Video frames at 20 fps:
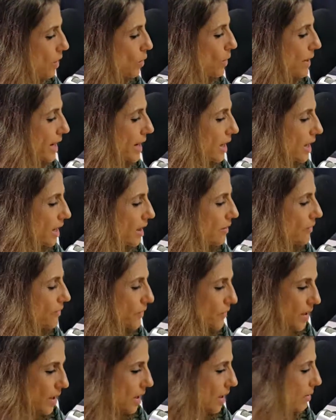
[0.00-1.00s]
We
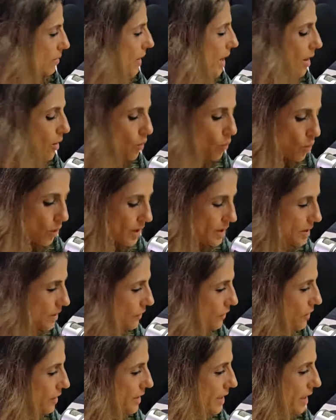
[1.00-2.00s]
have our
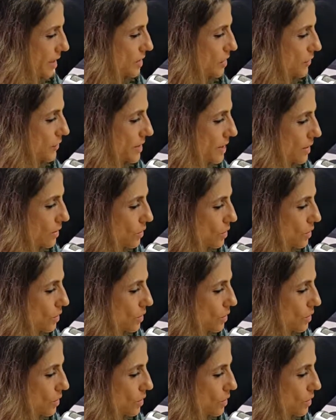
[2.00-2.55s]
wonderful cast of St.